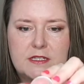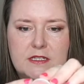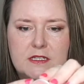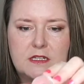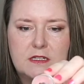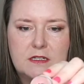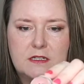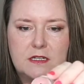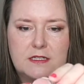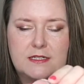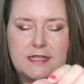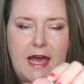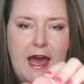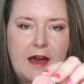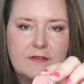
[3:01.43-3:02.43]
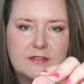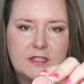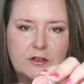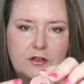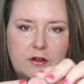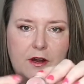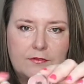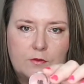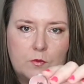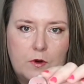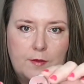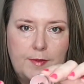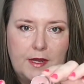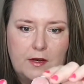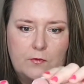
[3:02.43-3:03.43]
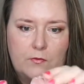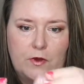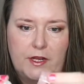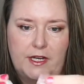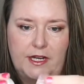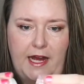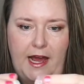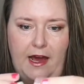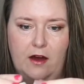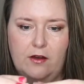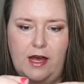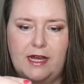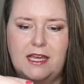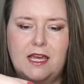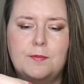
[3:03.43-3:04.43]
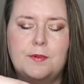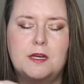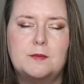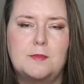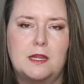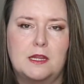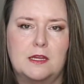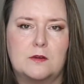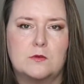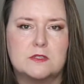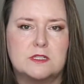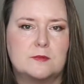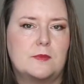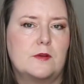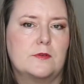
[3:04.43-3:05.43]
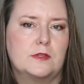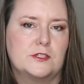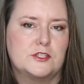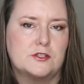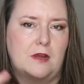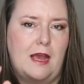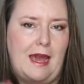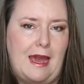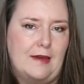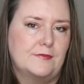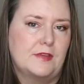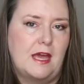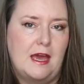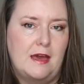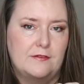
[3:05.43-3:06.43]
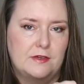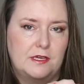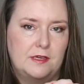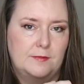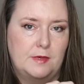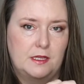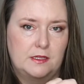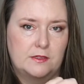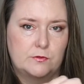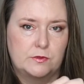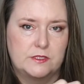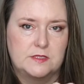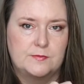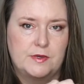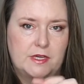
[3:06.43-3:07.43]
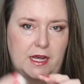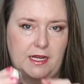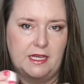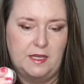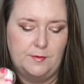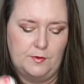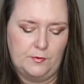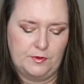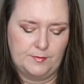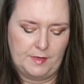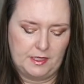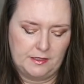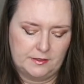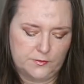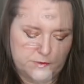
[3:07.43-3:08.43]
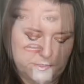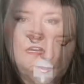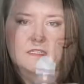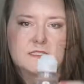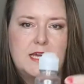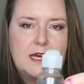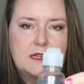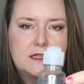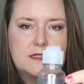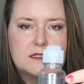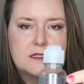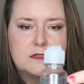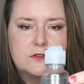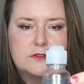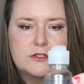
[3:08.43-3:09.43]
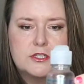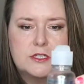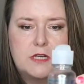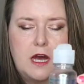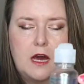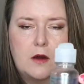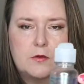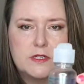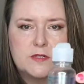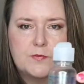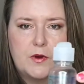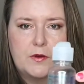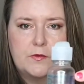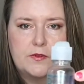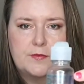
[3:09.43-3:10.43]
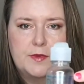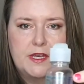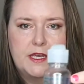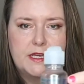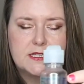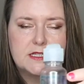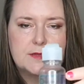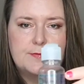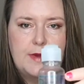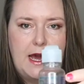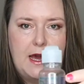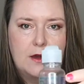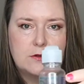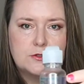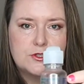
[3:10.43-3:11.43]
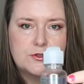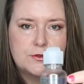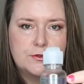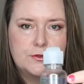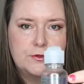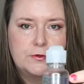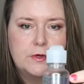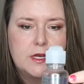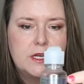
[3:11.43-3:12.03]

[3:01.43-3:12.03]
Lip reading: is a salve, so you don't have to worry about it running out. I keep it in my liquids. I'm not really sure I have to have it in my liquids, but I keep it with my liquids. The contact lens solution I always bring with me is the BioTrue.